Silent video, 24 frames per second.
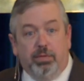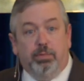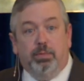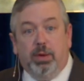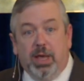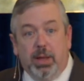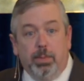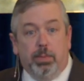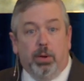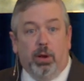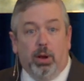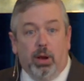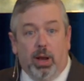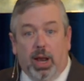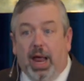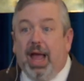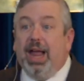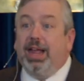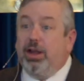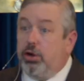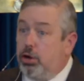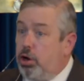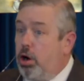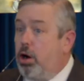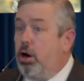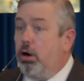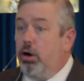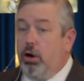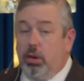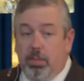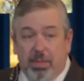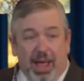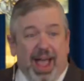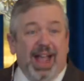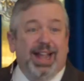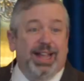people like
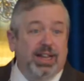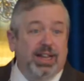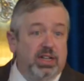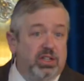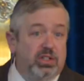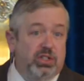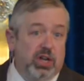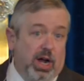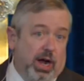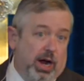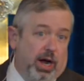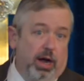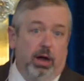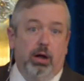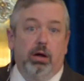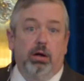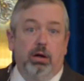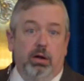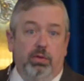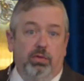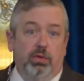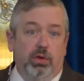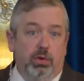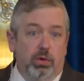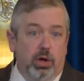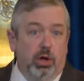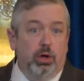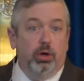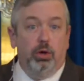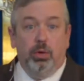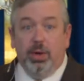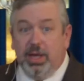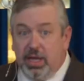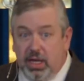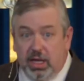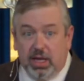Carl McIntyre, if you know
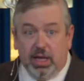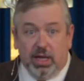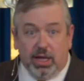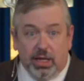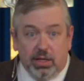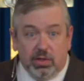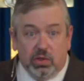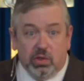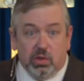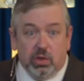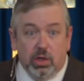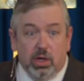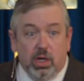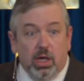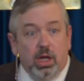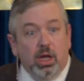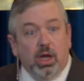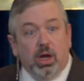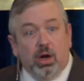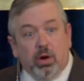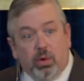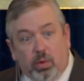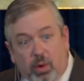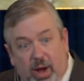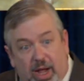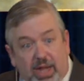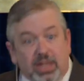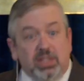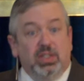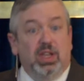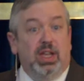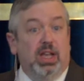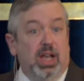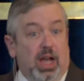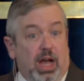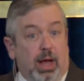who he is,
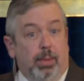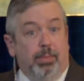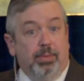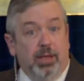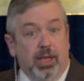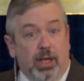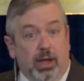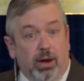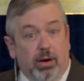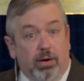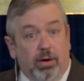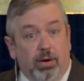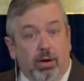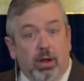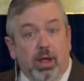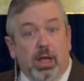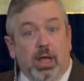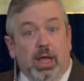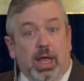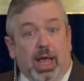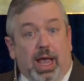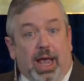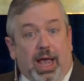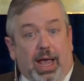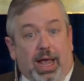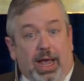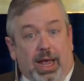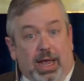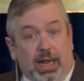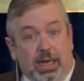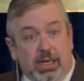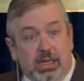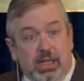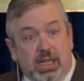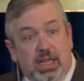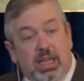rising up here,
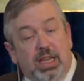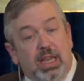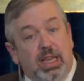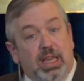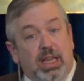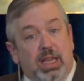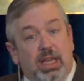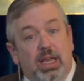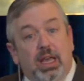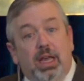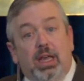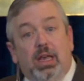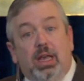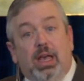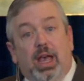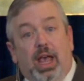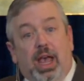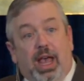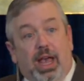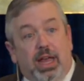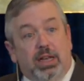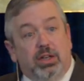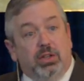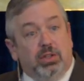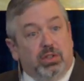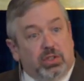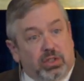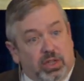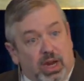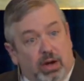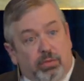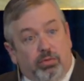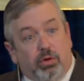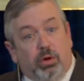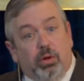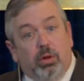and he and
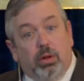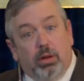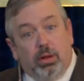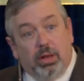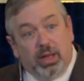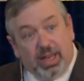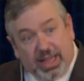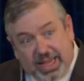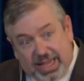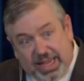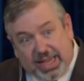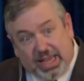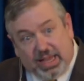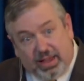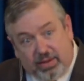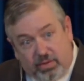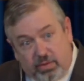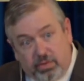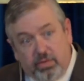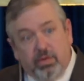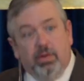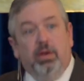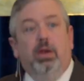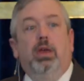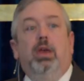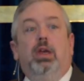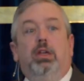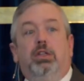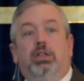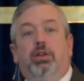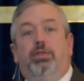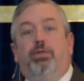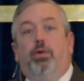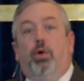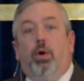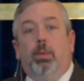several leave
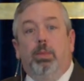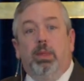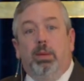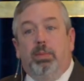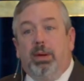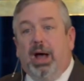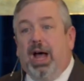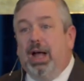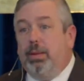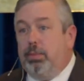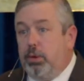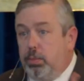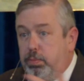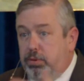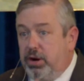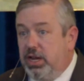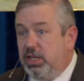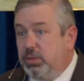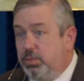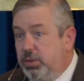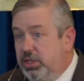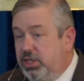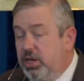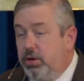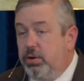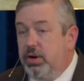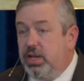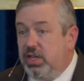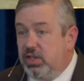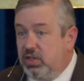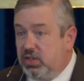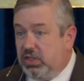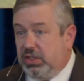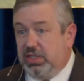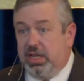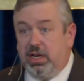to form the Bible
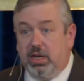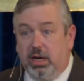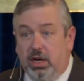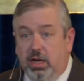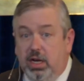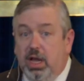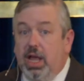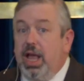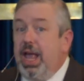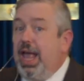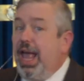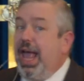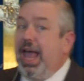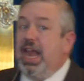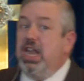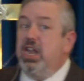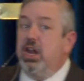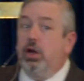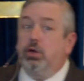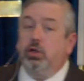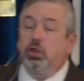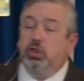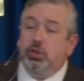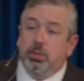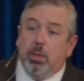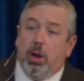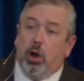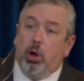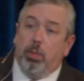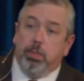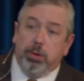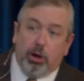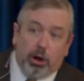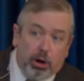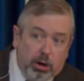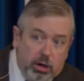Presbyterian Synod. And no small
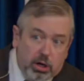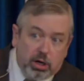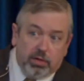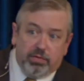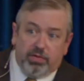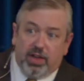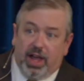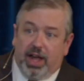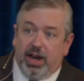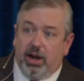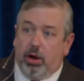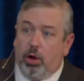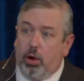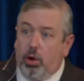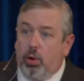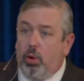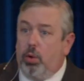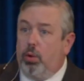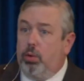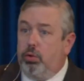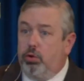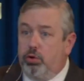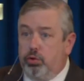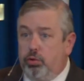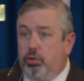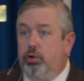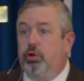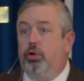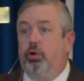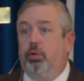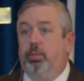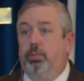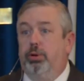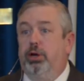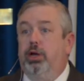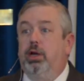part of that whole
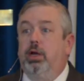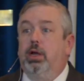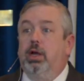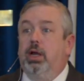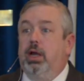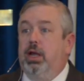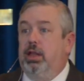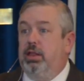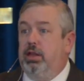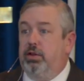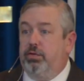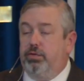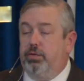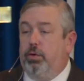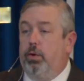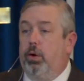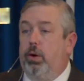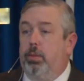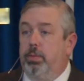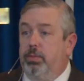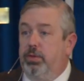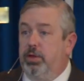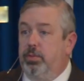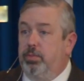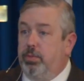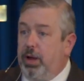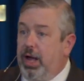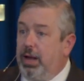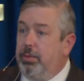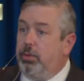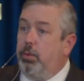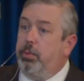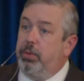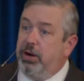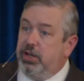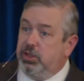group that formed the
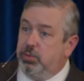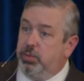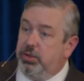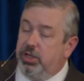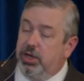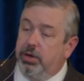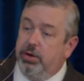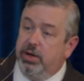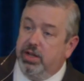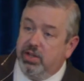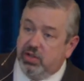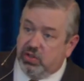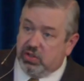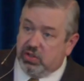Bible Presbyterian